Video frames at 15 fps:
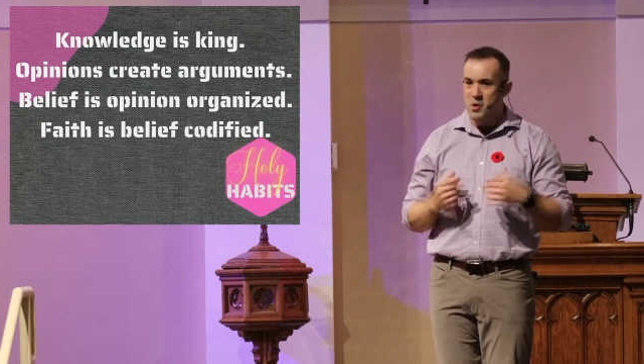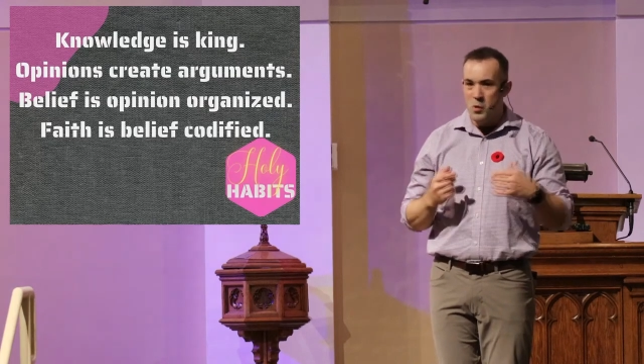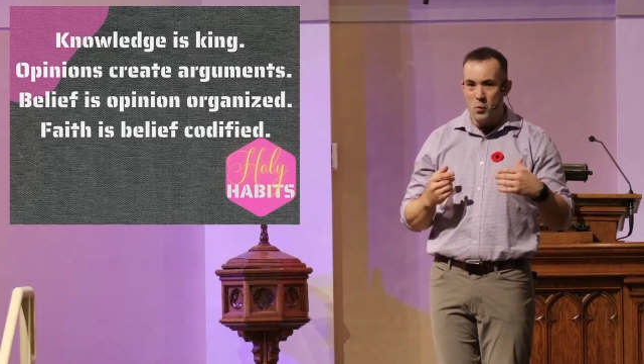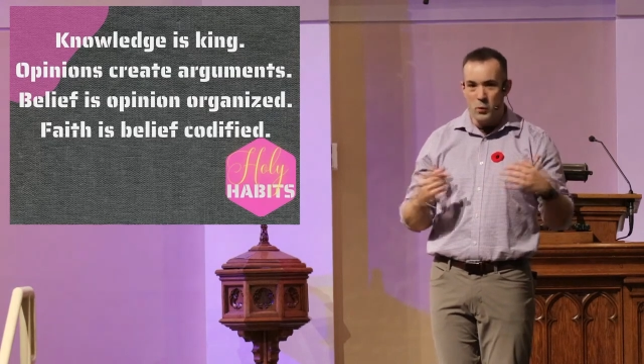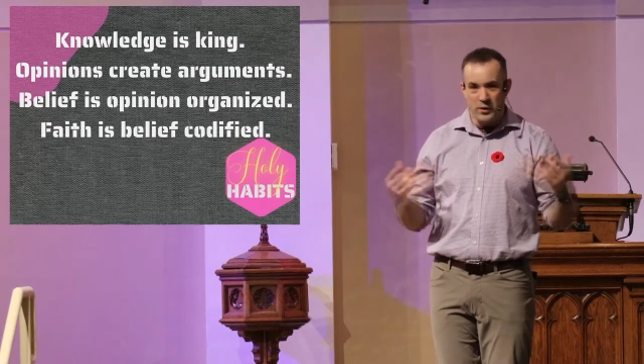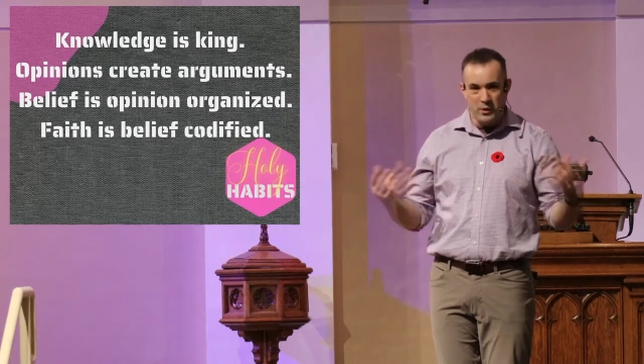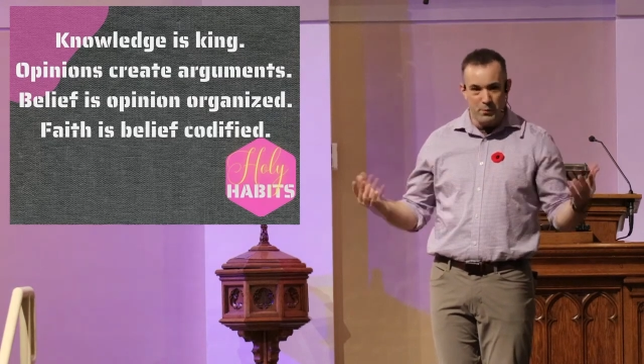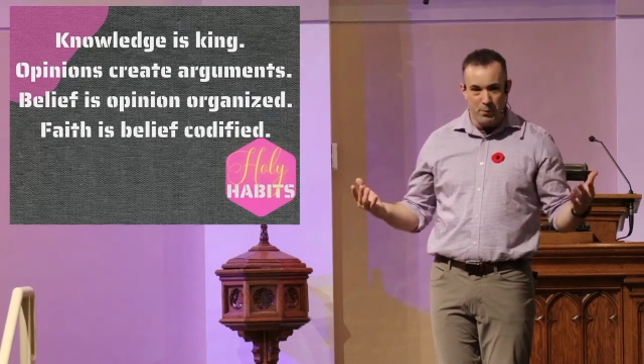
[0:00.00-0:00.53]

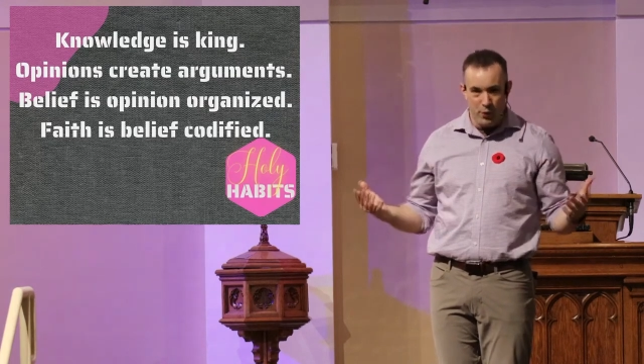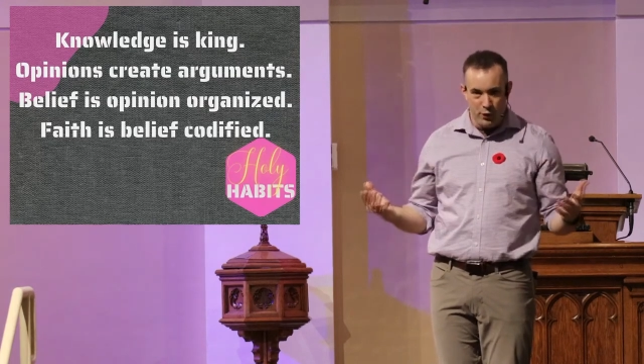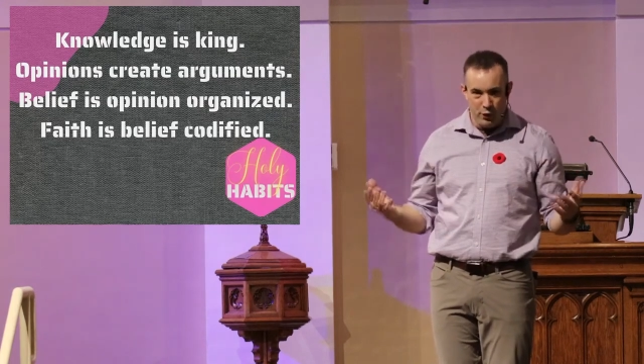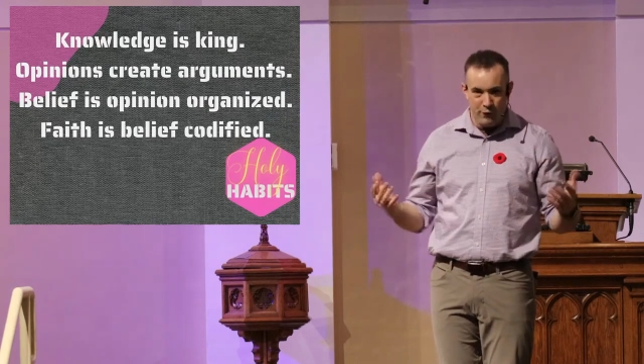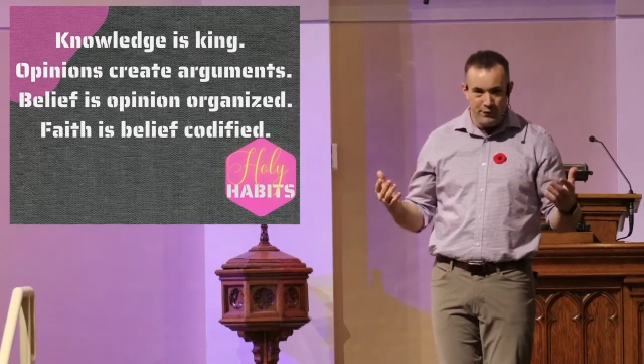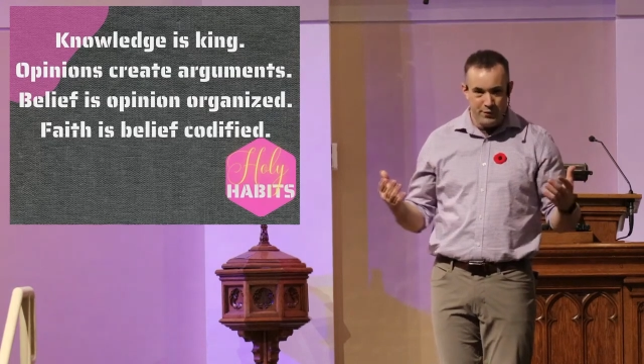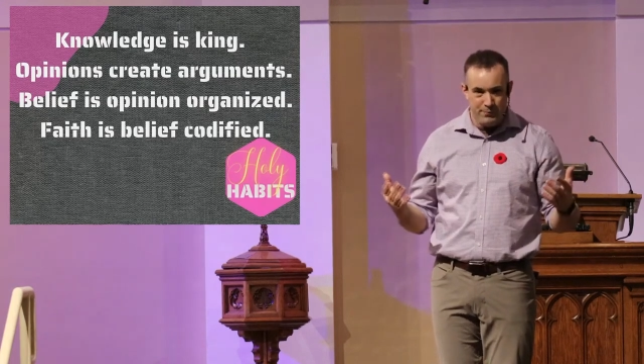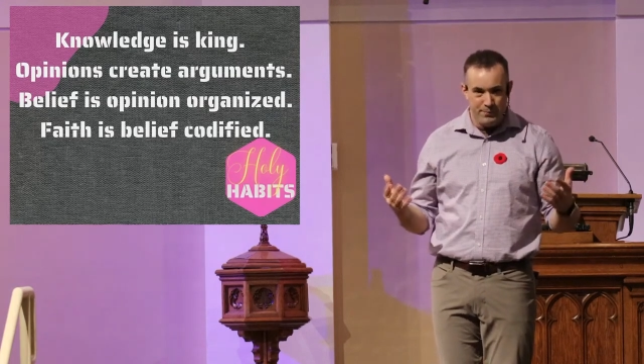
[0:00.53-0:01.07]
will you pull
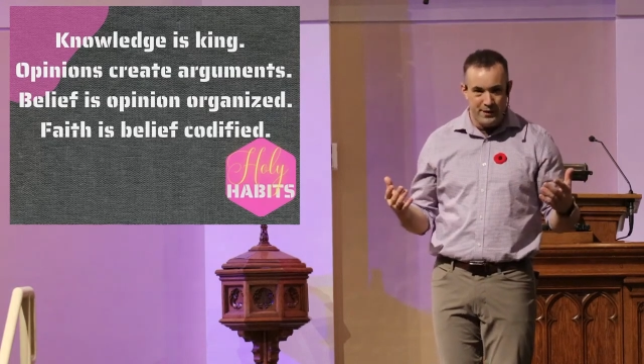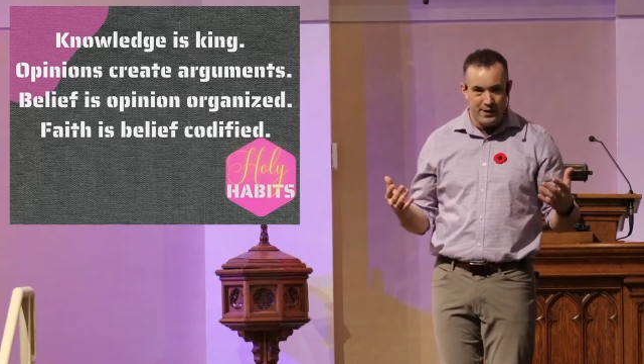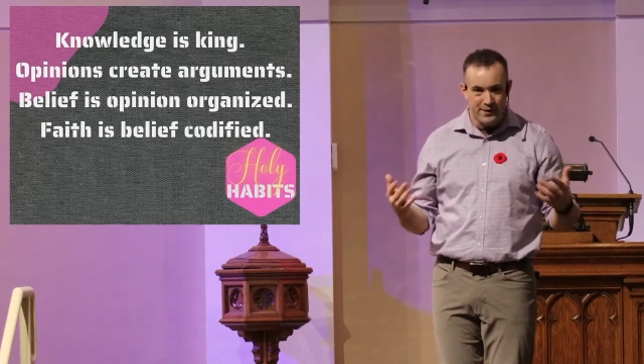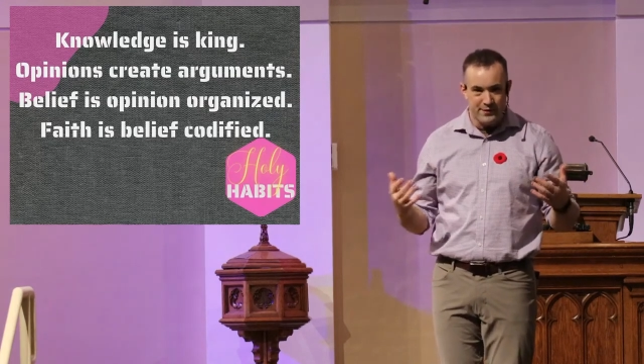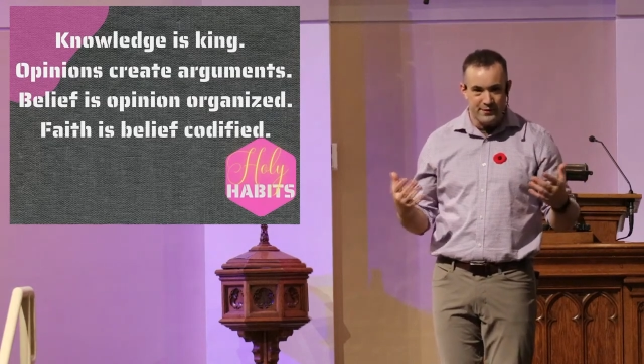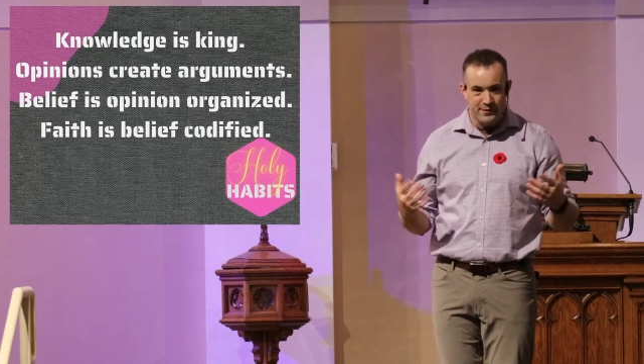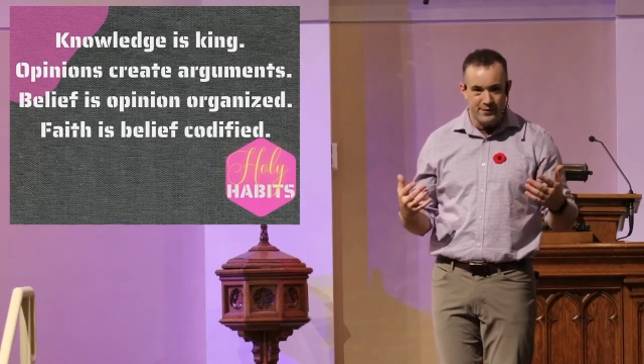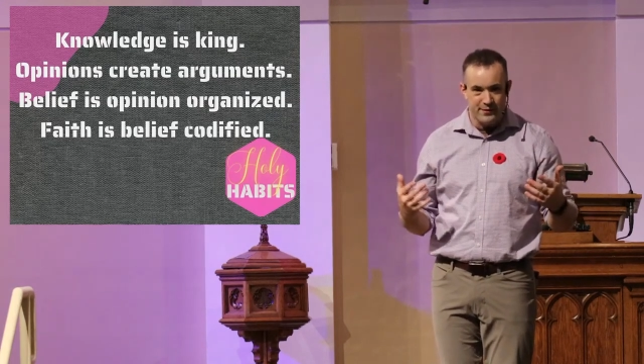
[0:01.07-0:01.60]
over
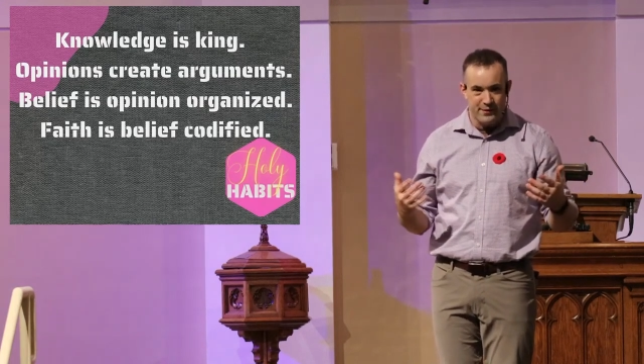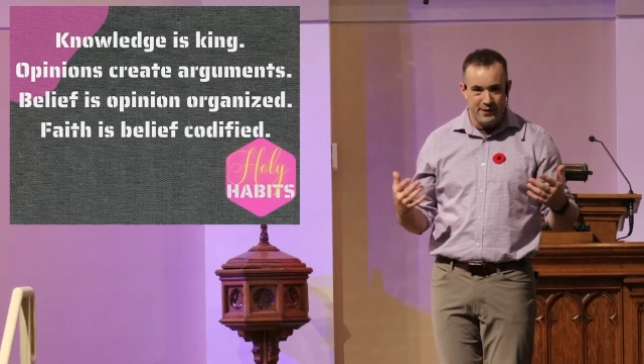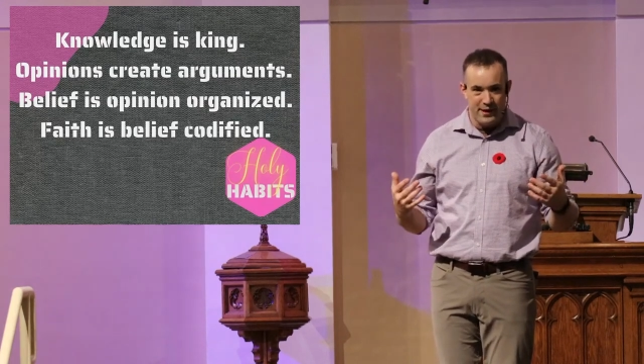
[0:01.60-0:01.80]
because